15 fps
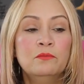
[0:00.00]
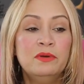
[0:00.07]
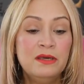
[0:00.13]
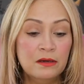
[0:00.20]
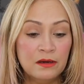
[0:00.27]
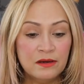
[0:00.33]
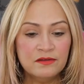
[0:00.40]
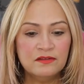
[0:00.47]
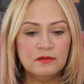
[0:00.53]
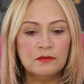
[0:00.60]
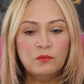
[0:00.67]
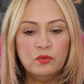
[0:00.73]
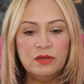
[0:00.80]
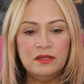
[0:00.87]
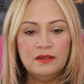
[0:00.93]
Because
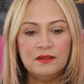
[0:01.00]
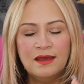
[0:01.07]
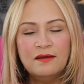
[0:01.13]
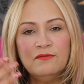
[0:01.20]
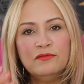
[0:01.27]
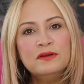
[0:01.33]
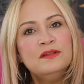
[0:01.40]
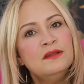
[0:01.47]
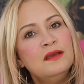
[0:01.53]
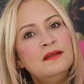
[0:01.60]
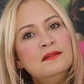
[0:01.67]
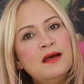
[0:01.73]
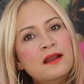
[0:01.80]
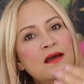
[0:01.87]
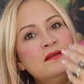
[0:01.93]
with
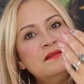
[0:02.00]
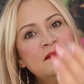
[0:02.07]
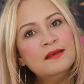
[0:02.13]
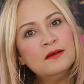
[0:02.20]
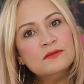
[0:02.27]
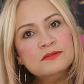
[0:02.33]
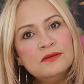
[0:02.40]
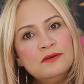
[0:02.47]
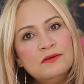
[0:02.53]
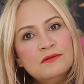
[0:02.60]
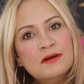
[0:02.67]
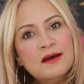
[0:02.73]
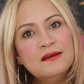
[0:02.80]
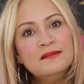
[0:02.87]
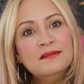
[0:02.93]
everything that I sell to you
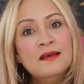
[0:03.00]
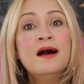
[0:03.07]
guys,